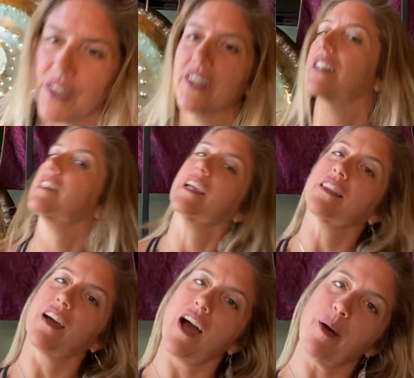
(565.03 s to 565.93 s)
you're going to take
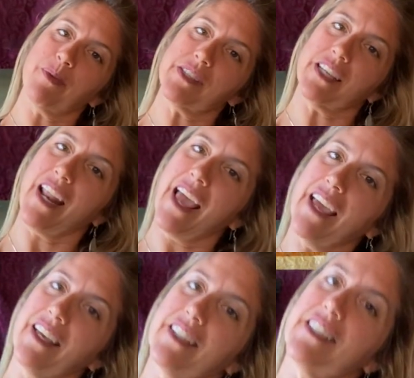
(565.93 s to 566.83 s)
the opposite
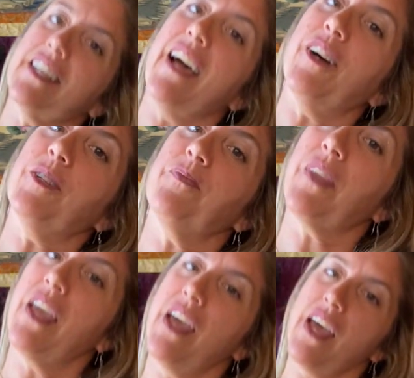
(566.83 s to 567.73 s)
hand now
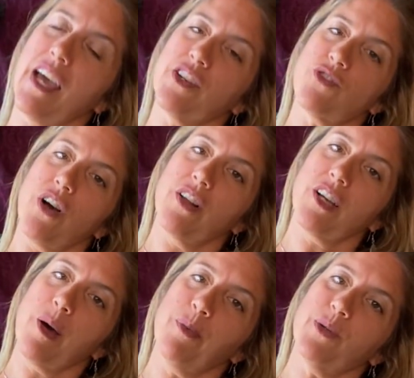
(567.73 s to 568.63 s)
and draw a
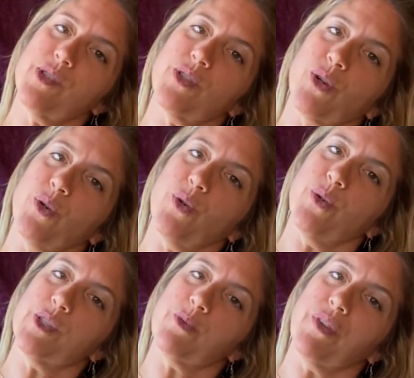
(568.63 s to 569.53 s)
couple
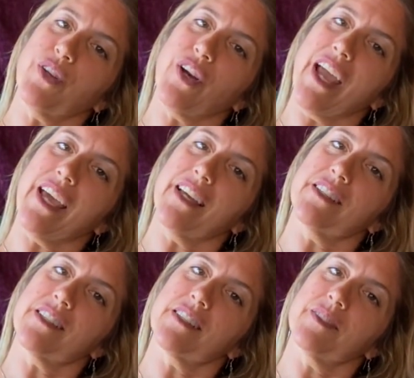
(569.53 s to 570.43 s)
circles with your
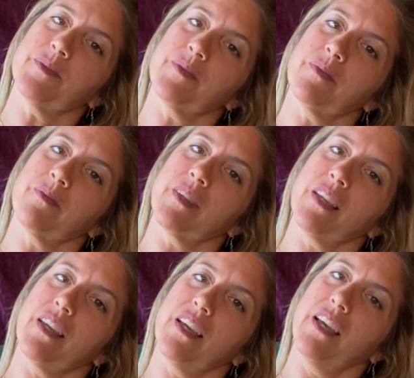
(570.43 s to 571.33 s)
hand.
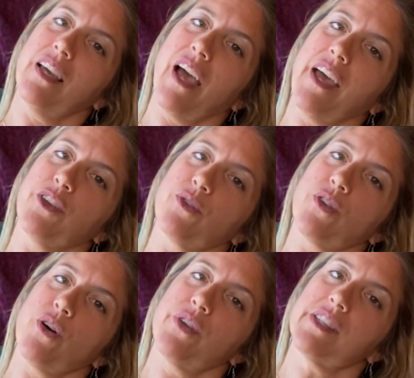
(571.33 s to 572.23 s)
And you'll
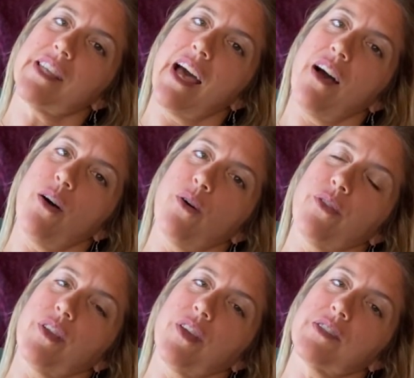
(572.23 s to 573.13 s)
notice how
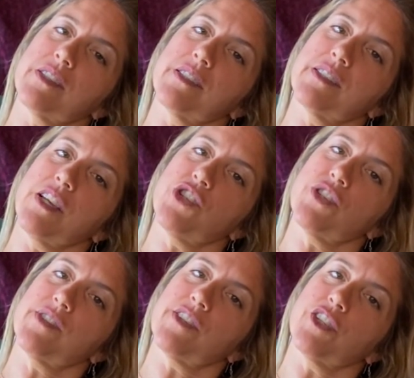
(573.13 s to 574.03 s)
the
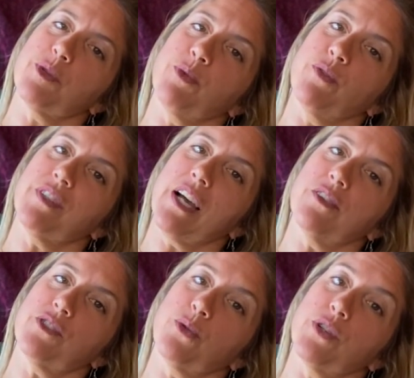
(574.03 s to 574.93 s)
sensations start to move
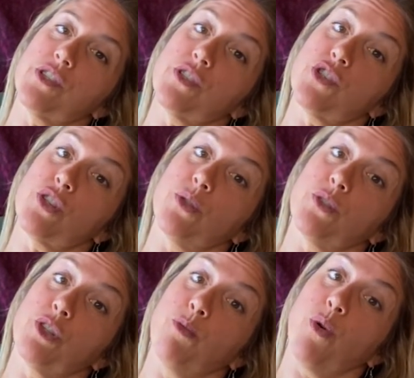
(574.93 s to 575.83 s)
down towards the
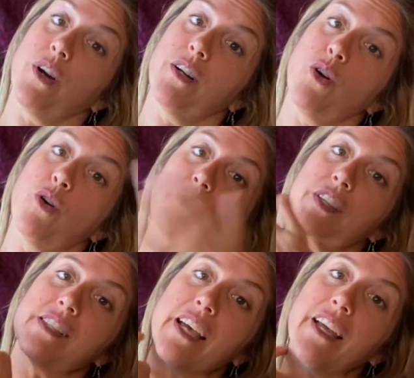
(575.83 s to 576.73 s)
shoulder more, over the
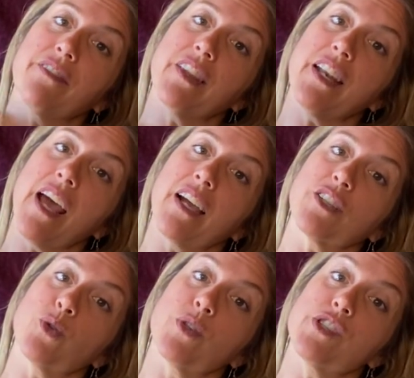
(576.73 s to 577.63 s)
side of the neck,
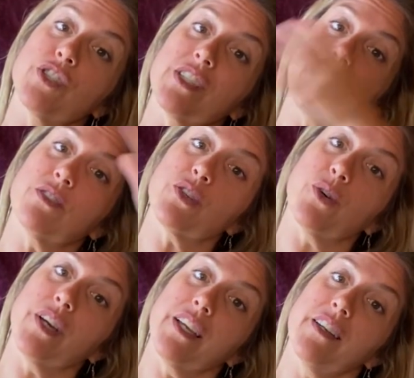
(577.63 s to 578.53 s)
towards your
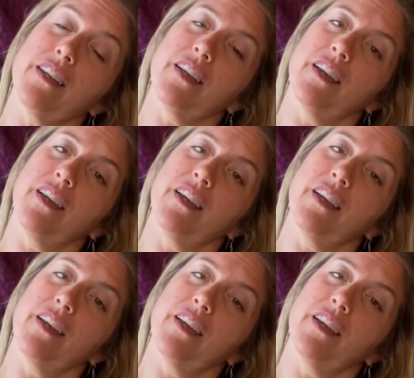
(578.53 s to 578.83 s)
deltoid.